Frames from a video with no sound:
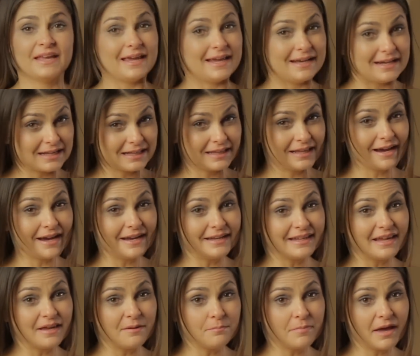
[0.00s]
And a
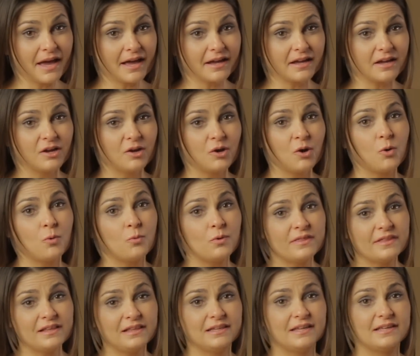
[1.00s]
client came back
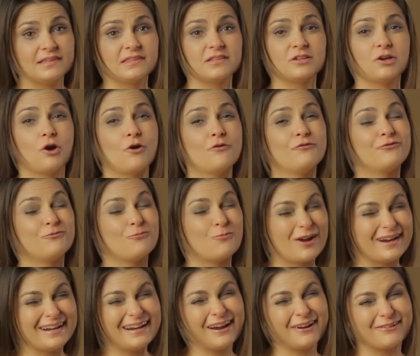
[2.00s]
with a list of
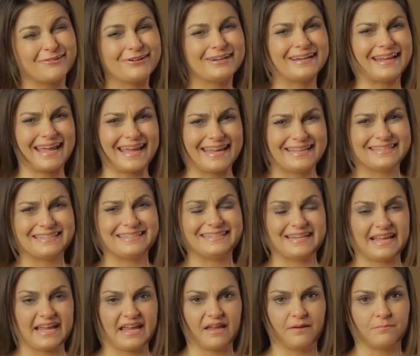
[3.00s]
180
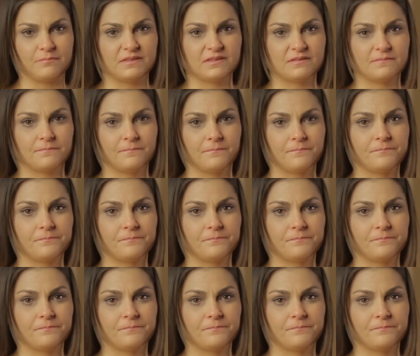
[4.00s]
names.